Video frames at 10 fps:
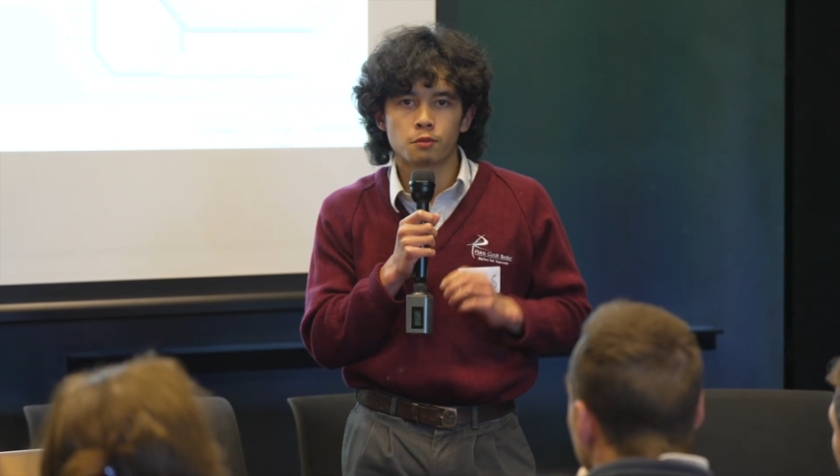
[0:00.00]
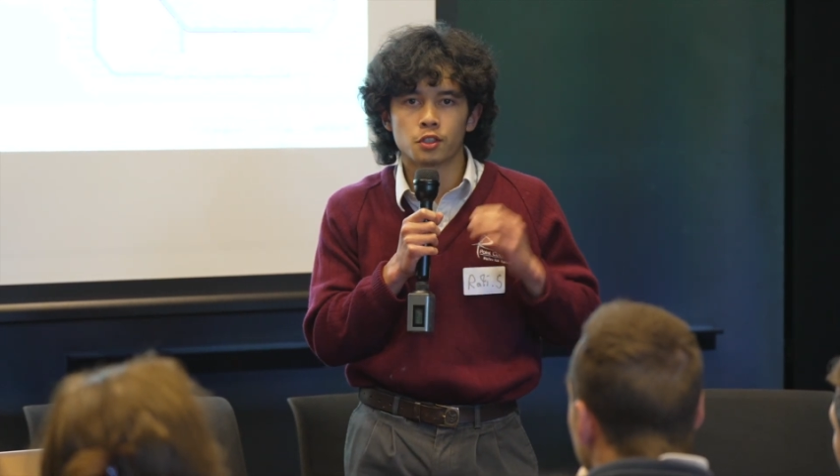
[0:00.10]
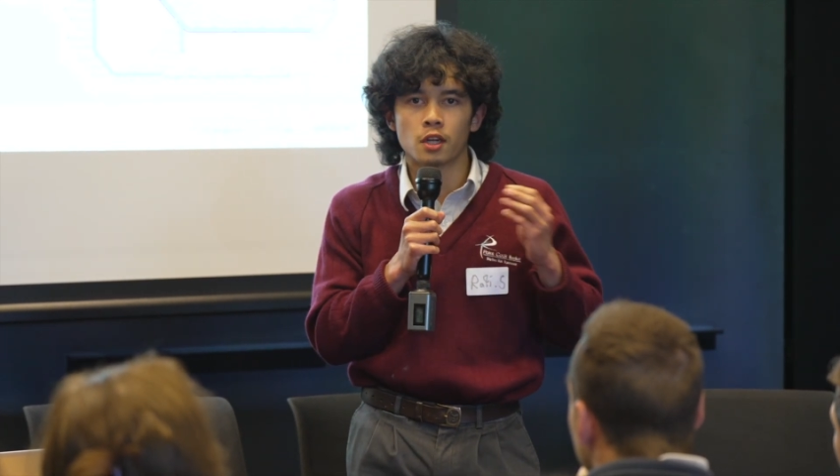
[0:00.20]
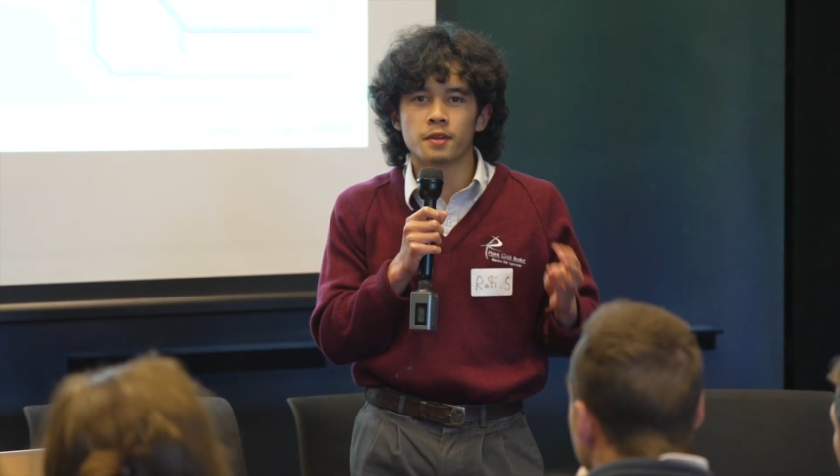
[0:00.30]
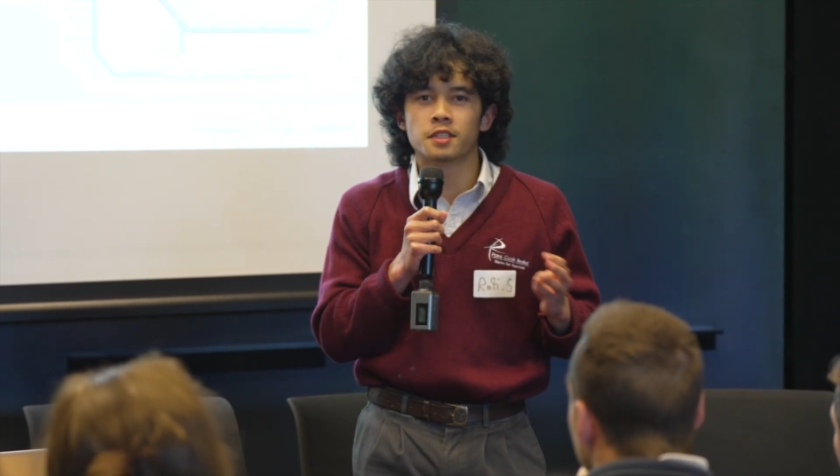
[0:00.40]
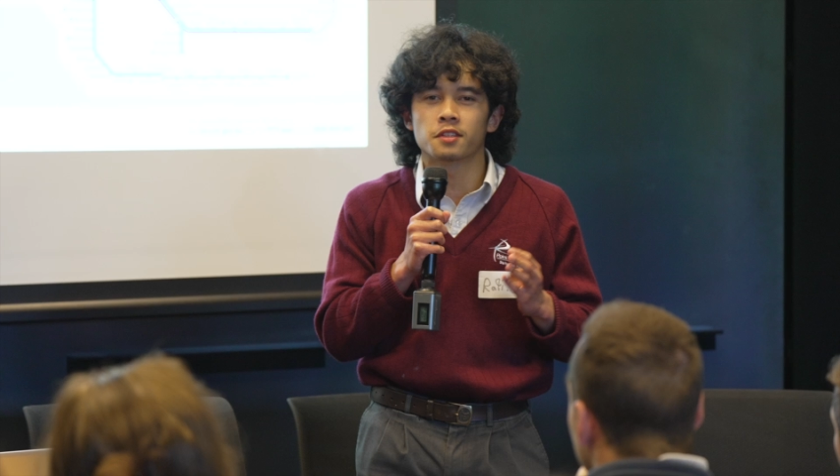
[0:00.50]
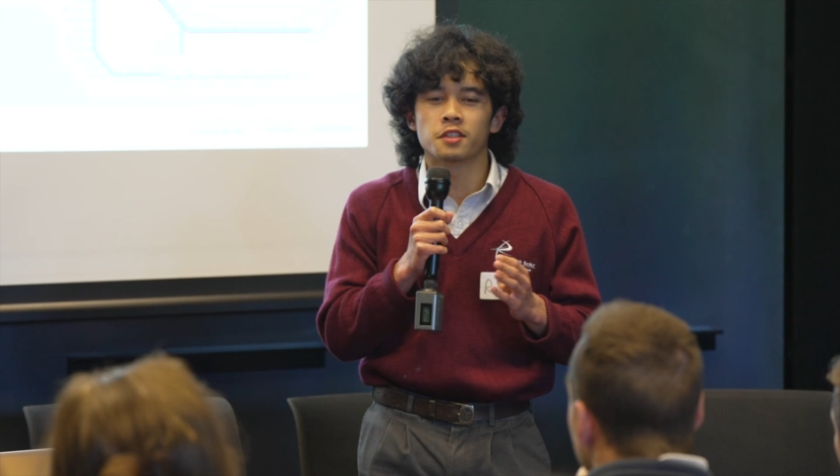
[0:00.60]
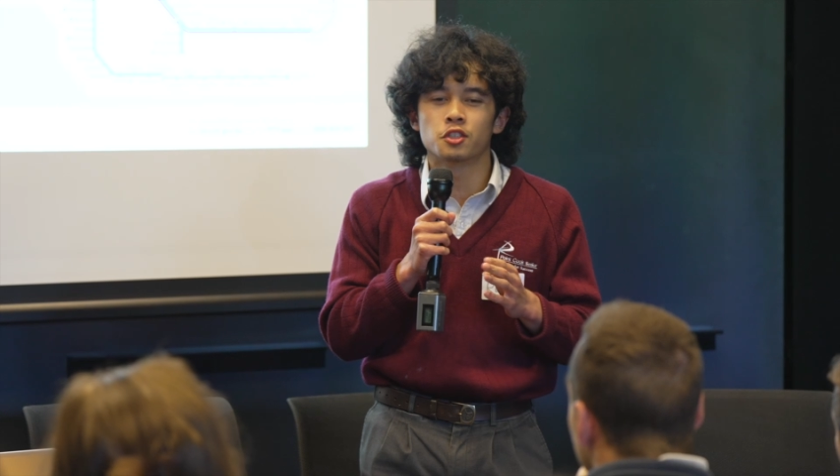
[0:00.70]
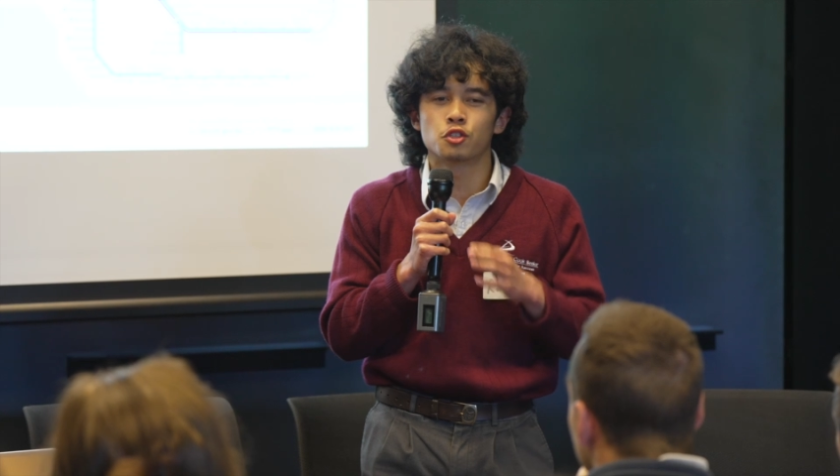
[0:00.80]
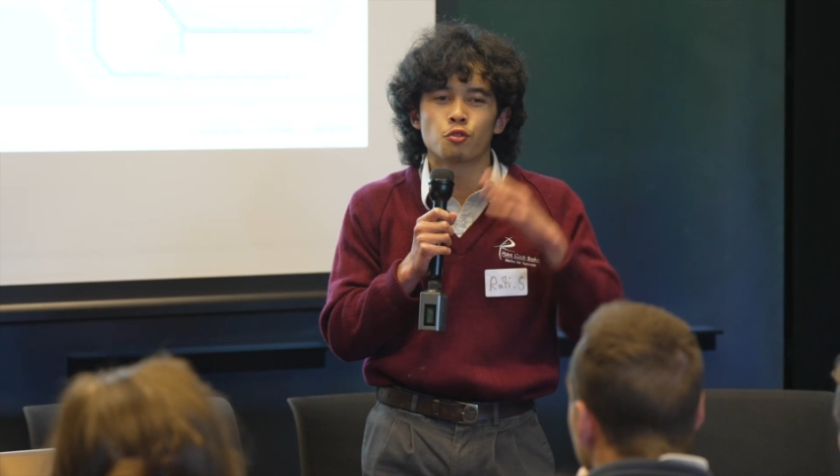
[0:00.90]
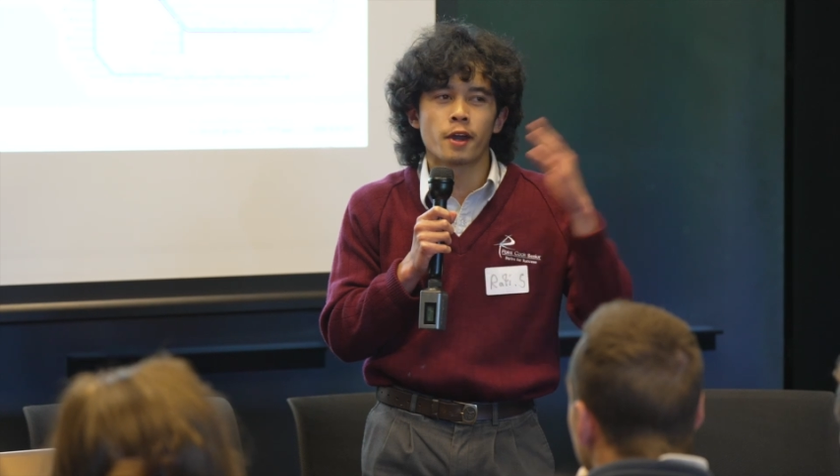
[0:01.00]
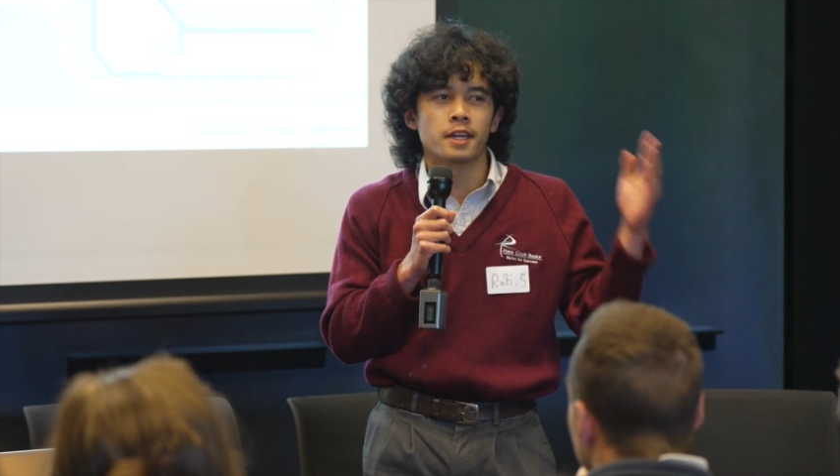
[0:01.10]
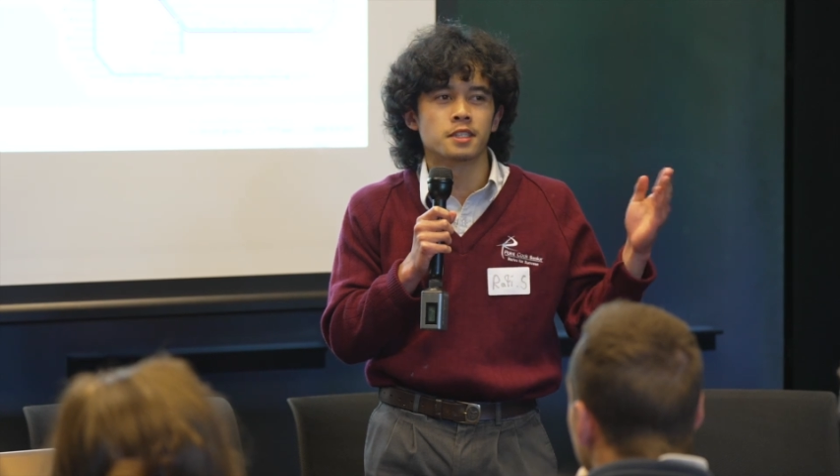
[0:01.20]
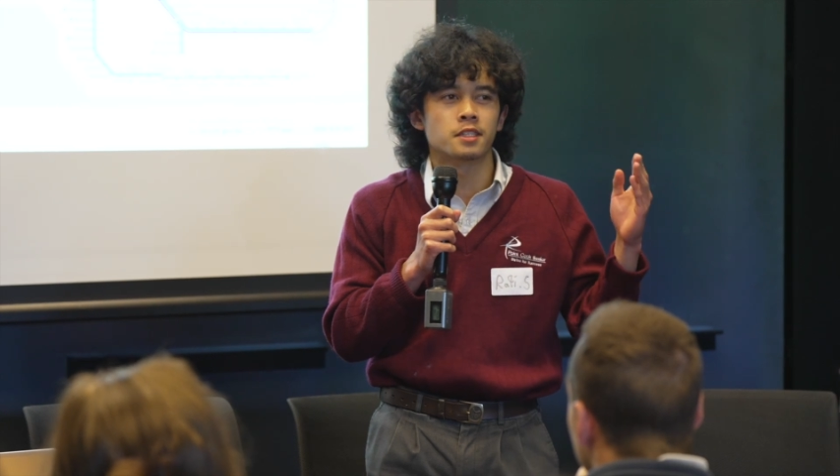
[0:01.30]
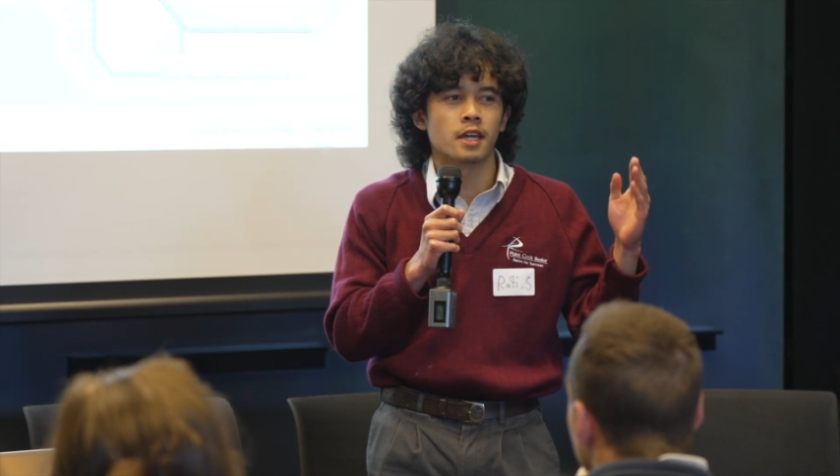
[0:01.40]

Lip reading: which are basically trains